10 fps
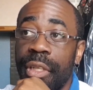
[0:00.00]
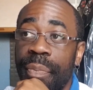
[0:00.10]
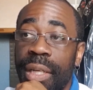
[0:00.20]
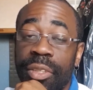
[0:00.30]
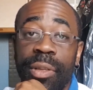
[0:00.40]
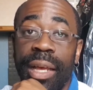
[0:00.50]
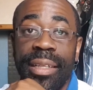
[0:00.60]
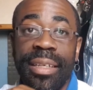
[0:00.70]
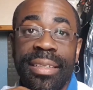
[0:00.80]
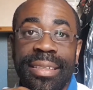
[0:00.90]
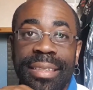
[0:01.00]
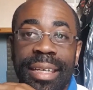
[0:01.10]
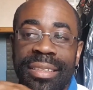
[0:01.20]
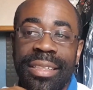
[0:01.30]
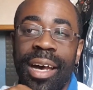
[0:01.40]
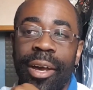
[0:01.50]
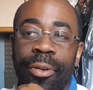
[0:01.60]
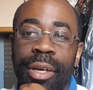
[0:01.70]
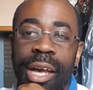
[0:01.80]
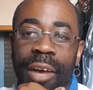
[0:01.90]
But I do like the
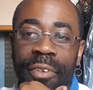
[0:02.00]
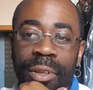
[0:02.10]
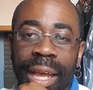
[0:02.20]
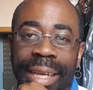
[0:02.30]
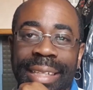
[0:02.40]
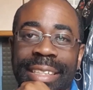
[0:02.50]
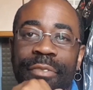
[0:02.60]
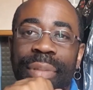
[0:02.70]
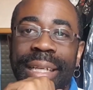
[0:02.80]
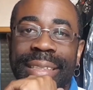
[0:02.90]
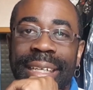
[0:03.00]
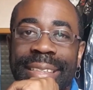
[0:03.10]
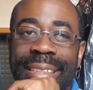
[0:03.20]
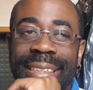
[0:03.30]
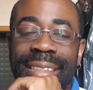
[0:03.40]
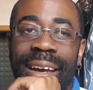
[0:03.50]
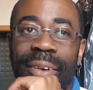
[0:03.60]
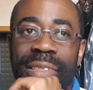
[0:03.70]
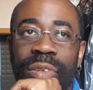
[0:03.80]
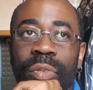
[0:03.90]
style. I feel like as if PlayStation's style
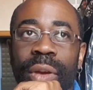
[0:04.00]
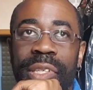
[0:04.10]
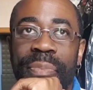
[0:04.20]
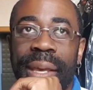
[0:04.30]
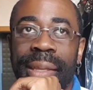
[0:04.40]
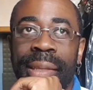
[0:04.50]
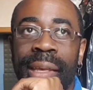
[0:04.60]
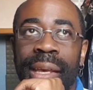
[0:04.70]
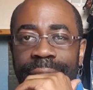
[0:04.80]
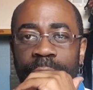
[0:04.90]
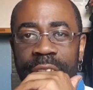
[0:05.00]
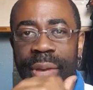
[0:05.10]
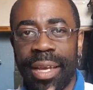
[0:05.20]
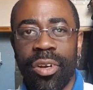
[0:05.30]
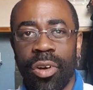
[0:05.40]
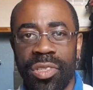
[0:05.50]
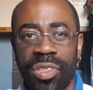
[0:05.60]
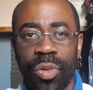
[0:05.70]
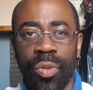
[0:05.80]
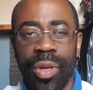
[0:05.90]
has always been, they always make a
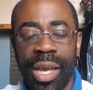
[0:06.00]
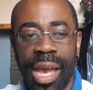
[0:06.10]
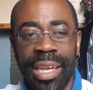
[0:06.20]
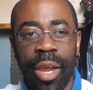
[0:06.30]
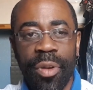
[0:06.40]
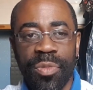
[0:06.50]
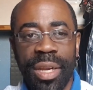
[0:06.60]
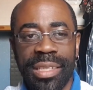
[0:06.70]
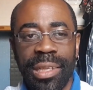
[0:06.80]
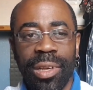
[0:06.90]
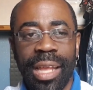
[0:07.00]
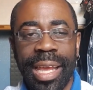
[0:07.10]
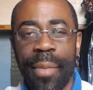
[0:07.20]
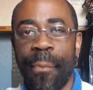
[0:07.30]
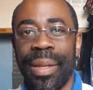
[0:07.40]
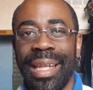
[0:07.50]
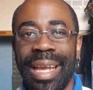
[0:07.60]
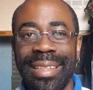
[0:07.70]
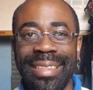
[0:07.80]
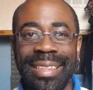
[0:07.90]
console and they always want it to look like it
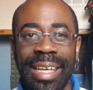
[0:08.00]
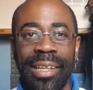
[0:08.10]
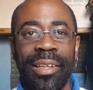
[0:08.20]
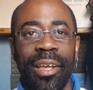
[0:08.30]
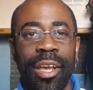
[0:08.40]
blends in